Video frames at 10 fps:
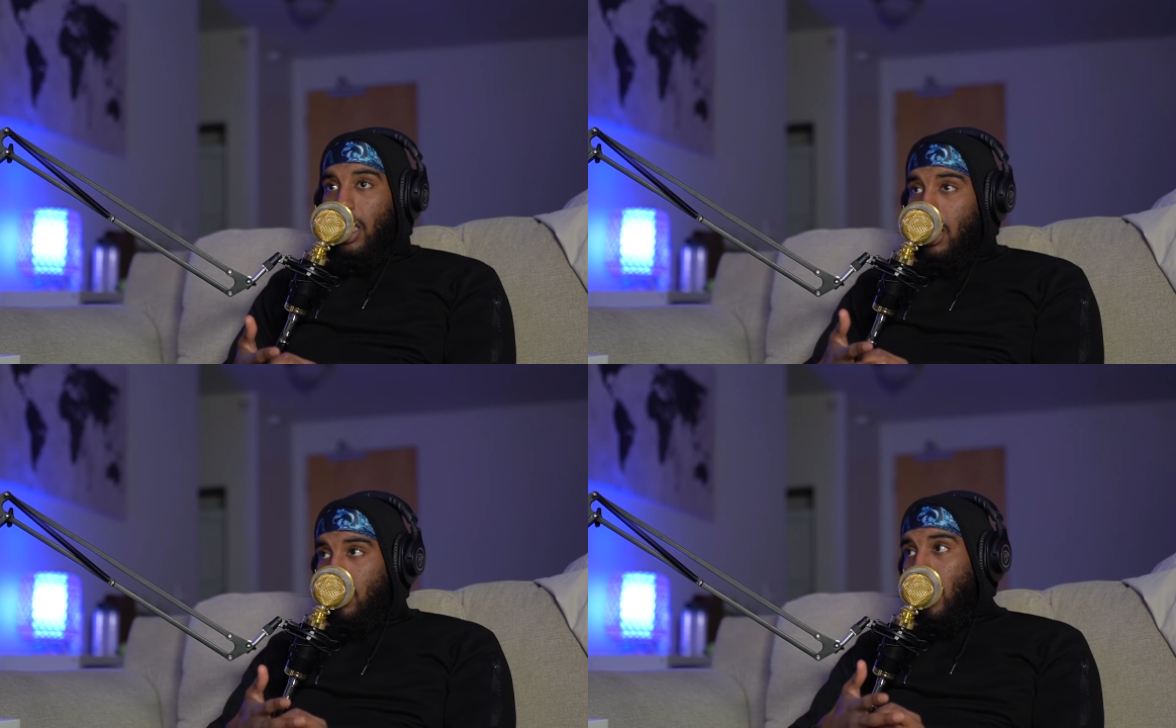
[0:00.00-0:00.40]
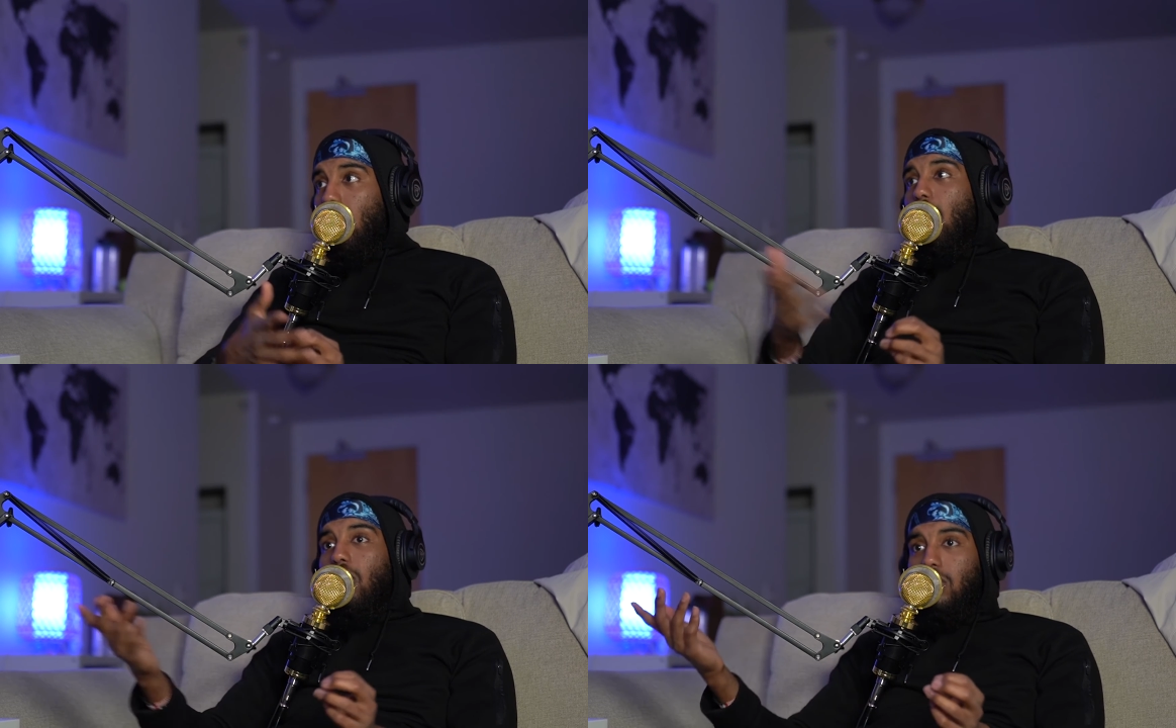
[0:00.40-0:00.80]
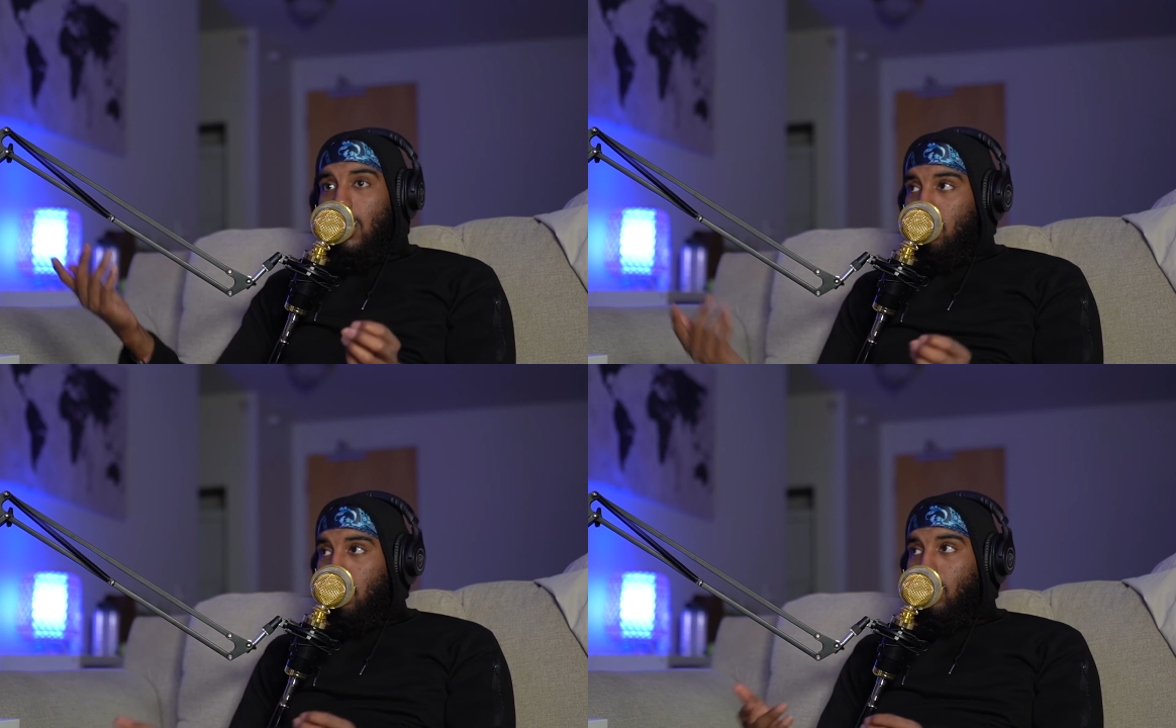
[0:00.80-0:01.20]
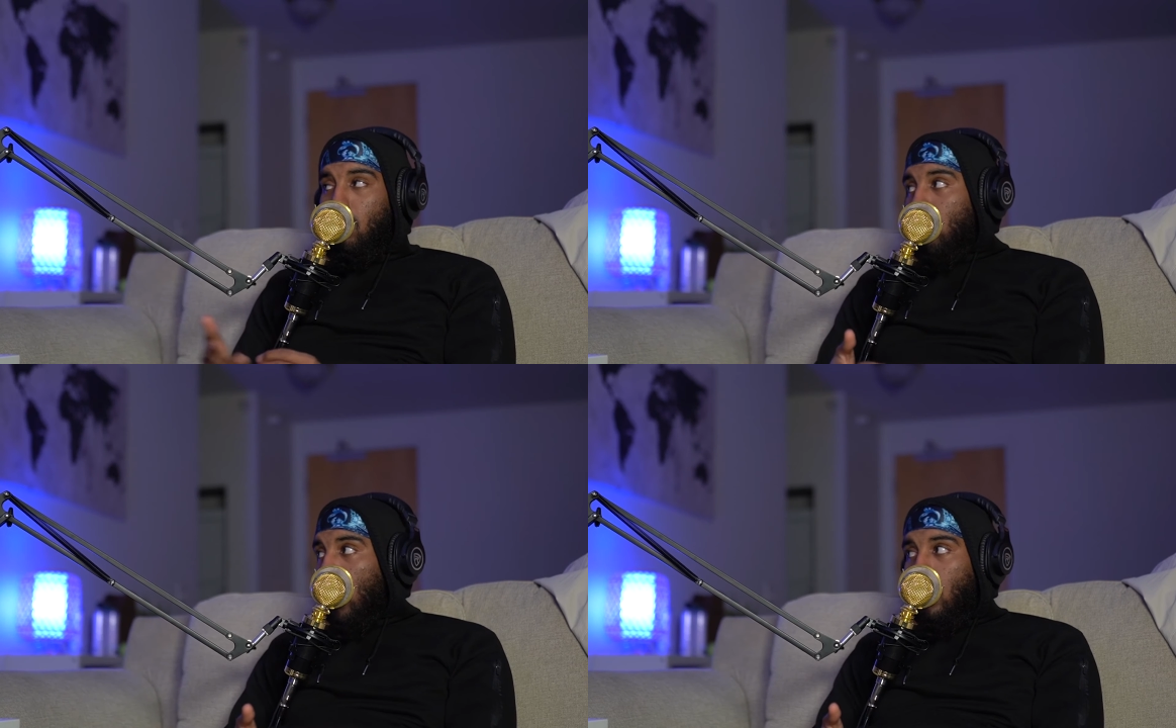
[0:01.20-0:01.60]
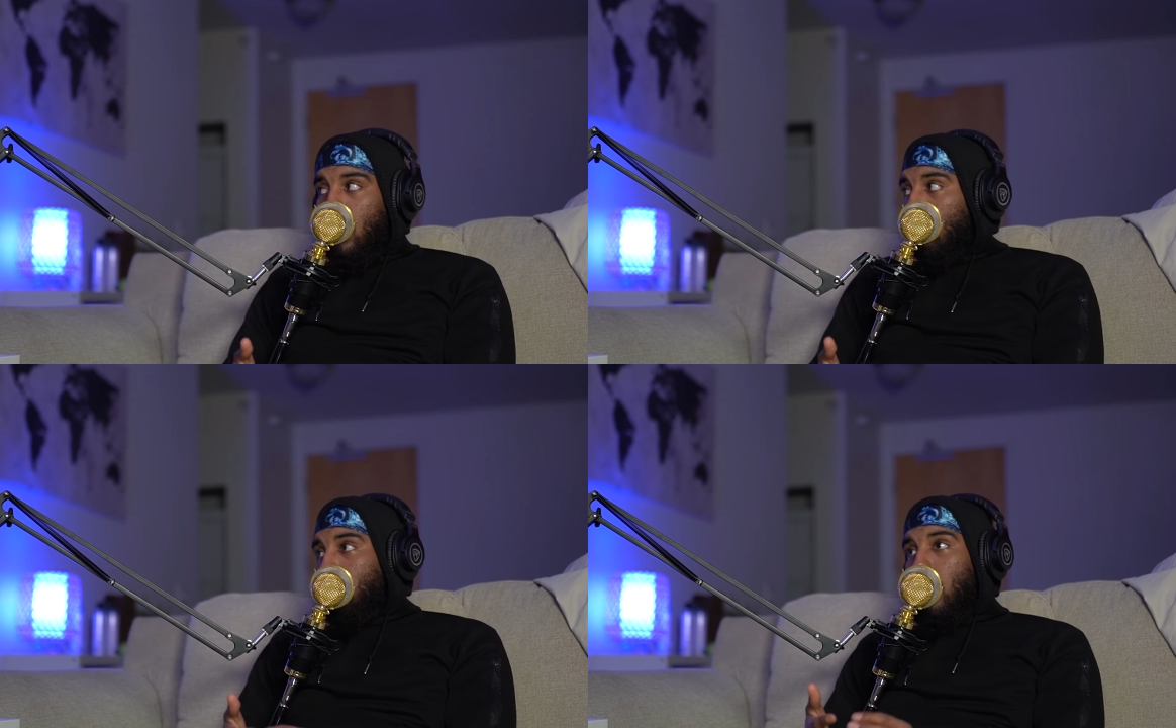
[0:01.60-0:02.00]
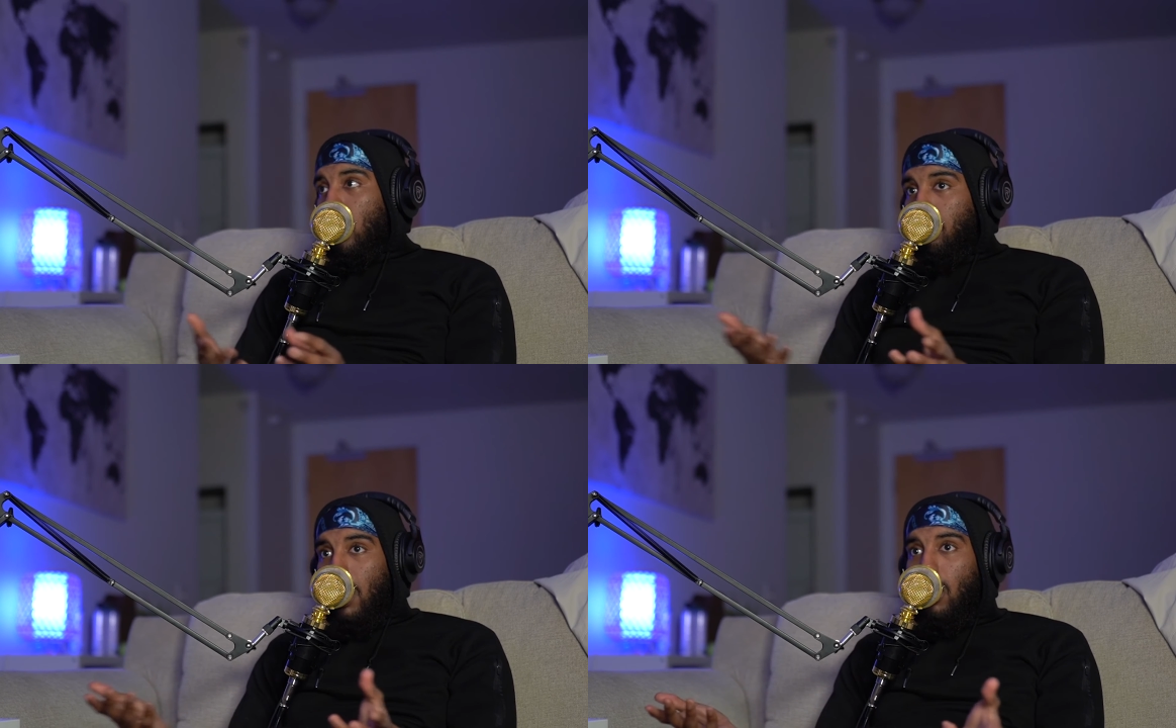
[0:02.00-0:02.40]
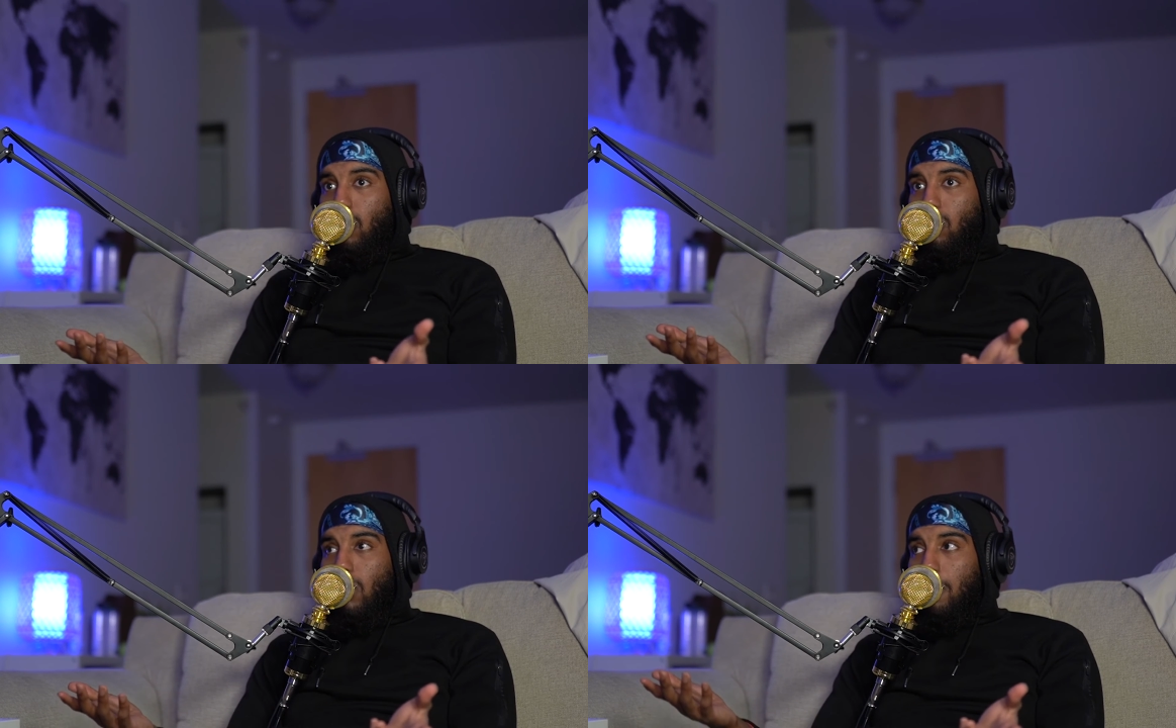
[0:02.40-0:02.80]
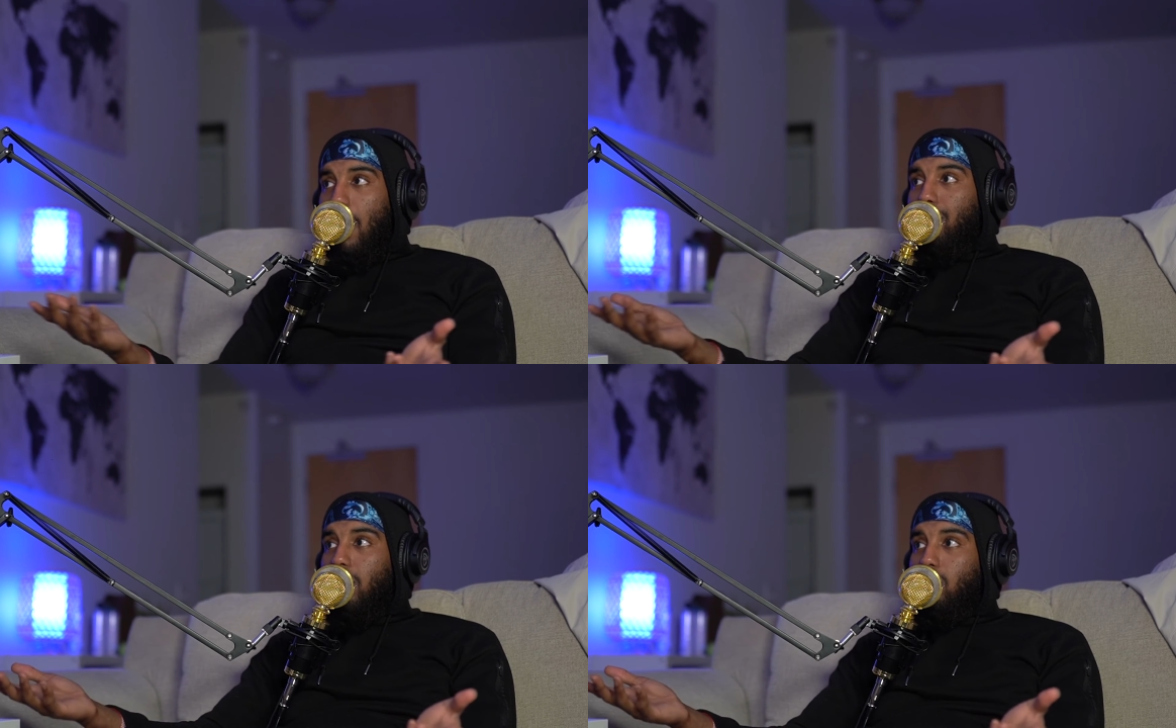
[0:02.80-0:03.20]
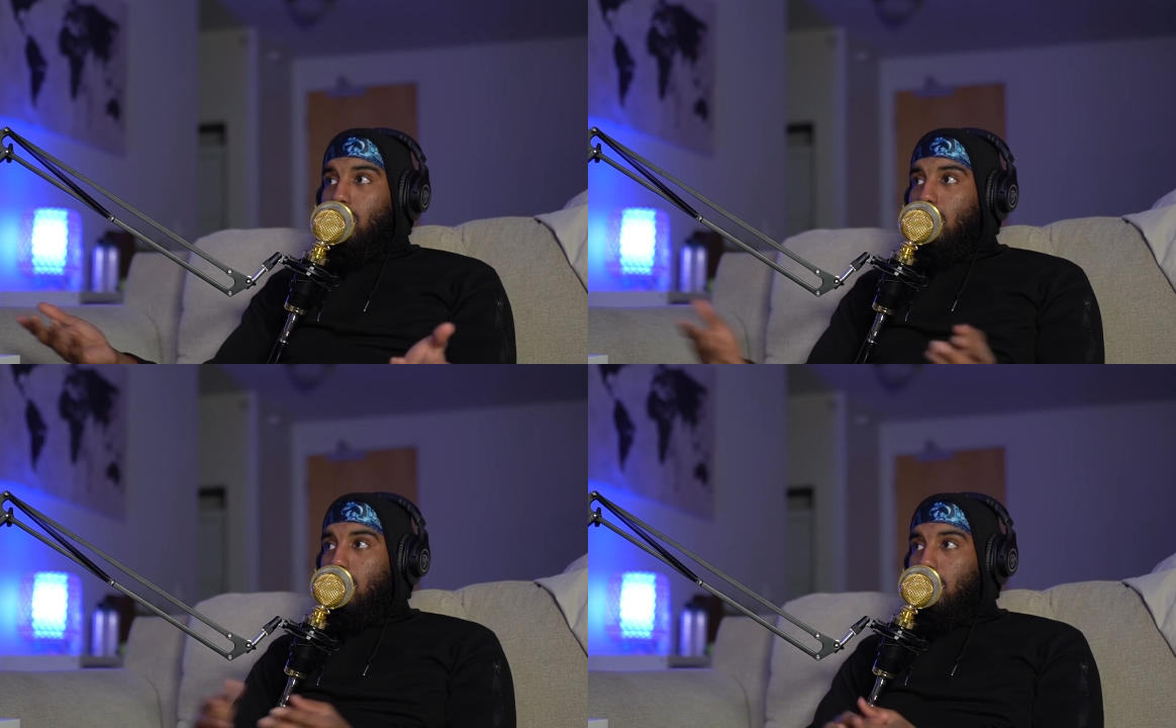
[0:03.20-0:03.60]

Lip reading: They all saying we about to go. Yeah, I'm like, I'm not I'm not friends